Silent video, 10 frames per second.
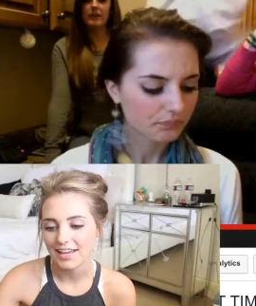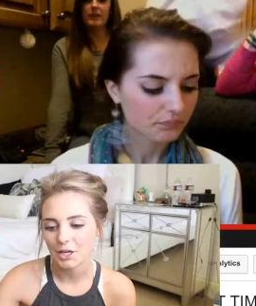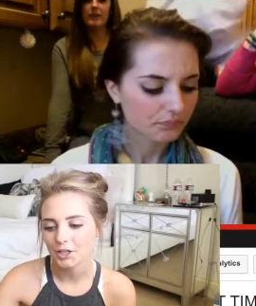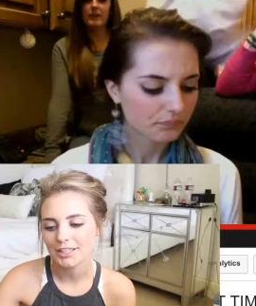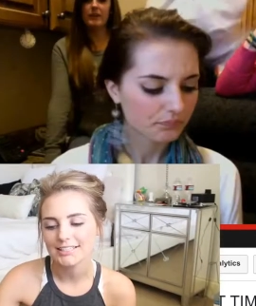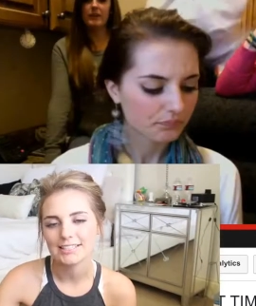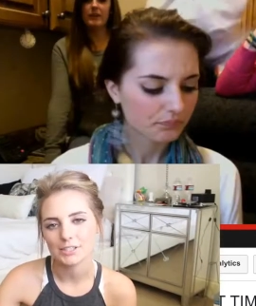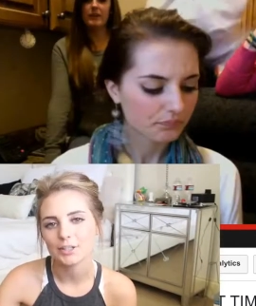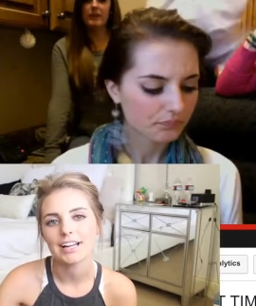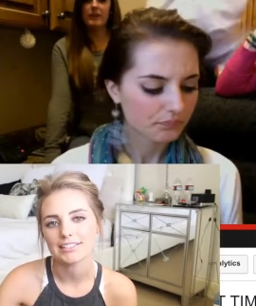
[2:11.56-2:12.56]
Speaker 1: Thank goodness
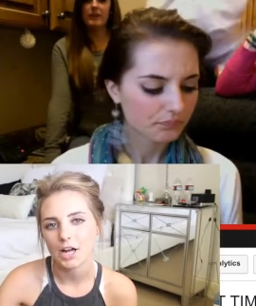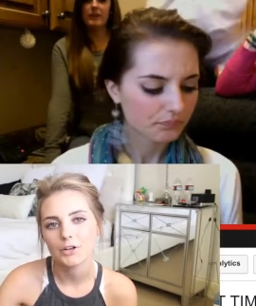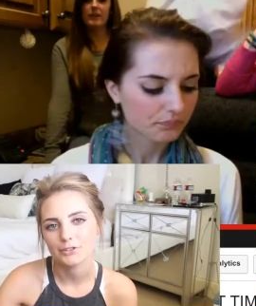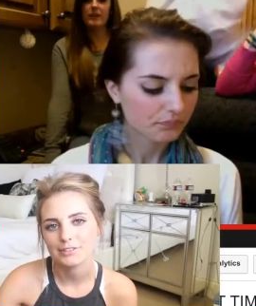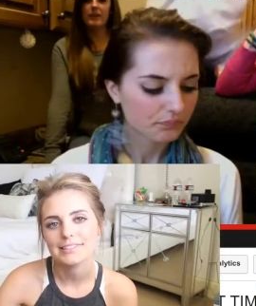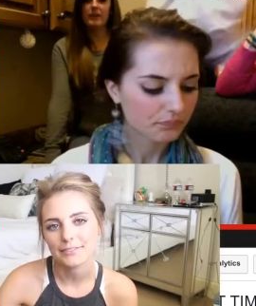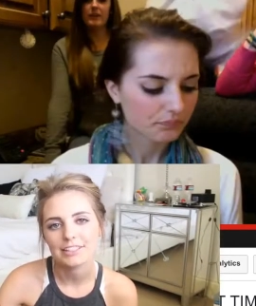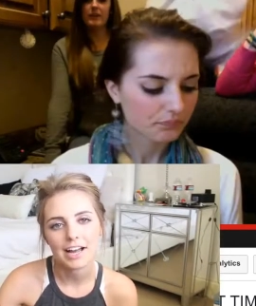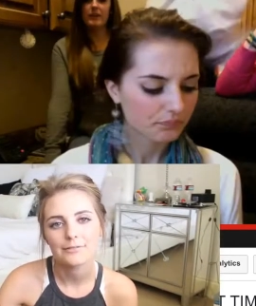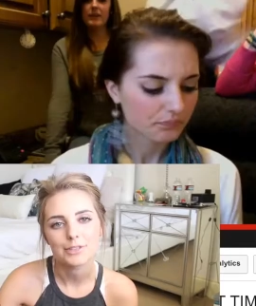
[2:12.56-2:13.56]
this only has
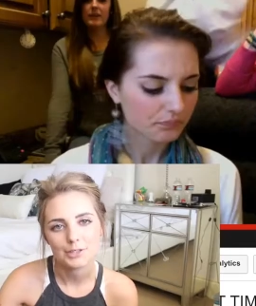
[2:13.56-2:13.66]
179